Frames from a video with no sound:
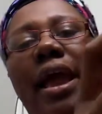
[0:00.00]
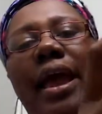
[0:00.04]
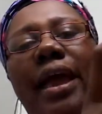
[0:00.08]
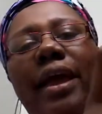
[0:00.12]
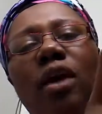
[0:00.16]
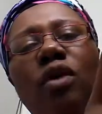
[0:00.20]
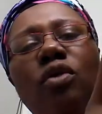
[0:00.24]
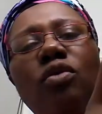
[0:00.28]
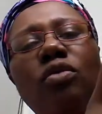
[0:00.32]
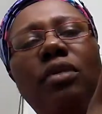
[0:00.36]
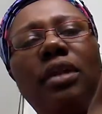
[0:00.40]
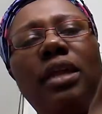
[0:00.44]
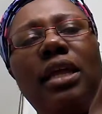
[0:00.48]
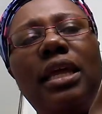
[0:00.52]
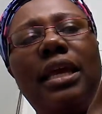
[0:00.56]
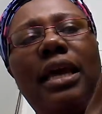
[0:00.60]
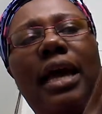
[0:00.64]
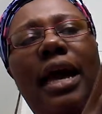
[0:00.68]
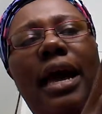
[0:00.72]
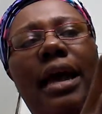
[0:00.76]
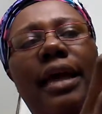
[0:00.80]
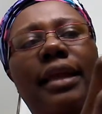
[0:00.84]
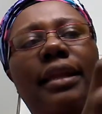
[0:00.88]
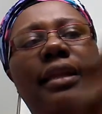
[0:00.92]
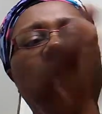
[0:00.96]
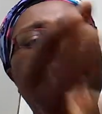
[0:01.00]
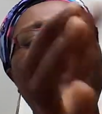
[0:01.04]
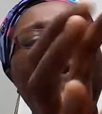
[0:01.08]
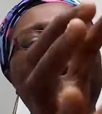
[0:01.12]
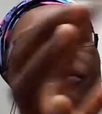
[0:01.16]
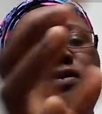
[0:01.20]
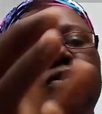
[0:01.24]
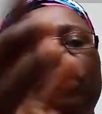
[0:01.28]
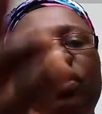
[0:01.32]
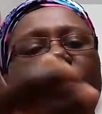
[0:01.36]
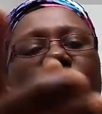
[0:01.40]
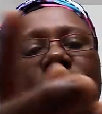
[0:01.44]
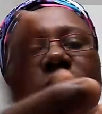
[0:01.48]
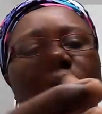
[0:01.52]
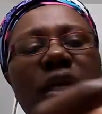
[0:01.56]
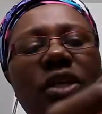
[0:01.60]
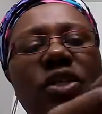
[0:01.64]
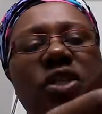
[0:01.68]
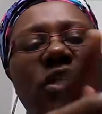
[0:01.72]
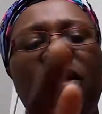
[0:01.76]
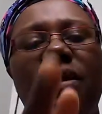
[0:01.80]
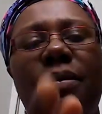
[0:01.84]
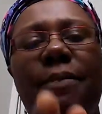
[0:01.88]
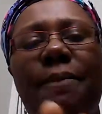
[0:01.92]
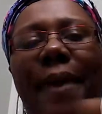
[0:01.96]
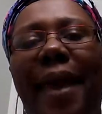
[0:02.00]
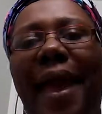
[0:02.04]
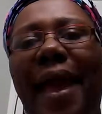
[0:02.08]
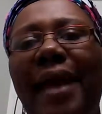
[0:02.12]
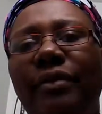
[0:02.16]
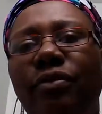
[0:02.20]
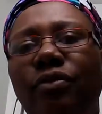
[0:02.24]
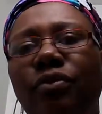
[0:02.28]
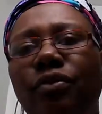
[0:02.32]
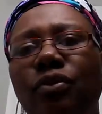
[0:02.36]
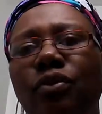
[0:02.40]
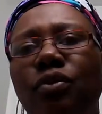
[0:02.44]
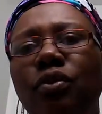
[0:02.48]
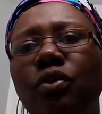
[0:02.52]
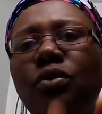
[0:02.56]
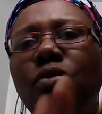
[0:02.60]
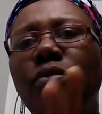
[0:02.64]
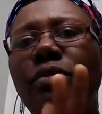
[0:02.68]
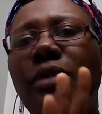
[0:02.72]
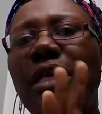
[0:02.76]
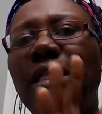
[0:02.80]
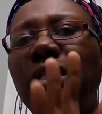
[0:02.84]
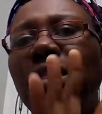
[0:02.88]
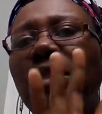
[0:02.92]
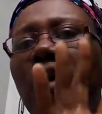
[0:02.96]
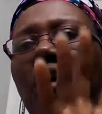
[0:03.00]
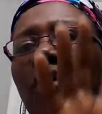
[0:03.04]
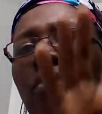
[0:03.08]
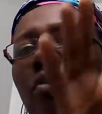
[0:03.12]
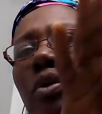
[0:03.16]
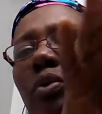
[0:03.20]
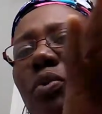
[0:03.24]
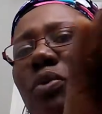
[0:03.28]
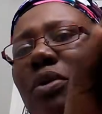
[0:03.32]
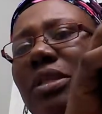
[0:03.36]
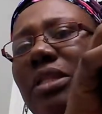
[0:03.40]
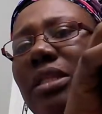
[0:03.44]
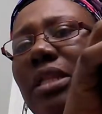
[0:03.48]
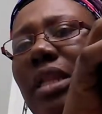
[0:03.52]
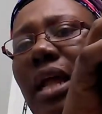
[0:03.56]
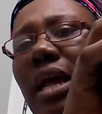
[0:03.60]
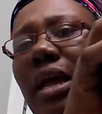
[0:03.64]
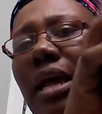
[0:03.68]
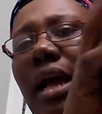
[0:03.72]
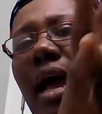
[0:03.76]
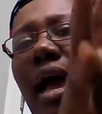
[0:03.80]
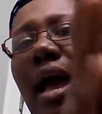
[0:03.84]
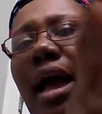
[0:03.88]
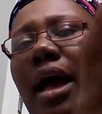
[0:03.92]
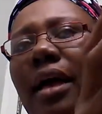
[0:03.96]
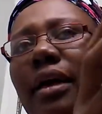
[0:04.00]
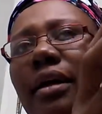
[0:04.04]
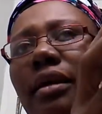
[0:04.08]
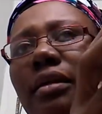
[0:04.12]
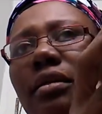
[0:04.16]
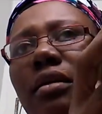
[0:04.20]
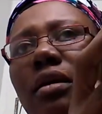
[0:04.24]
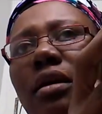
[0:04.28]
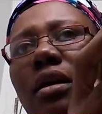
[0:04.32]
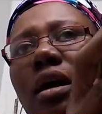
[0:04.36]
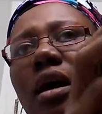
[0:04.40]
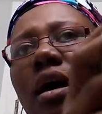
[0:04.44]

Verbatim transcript: I only got living room, kitchen, and bathroom. That's the only ones that I got.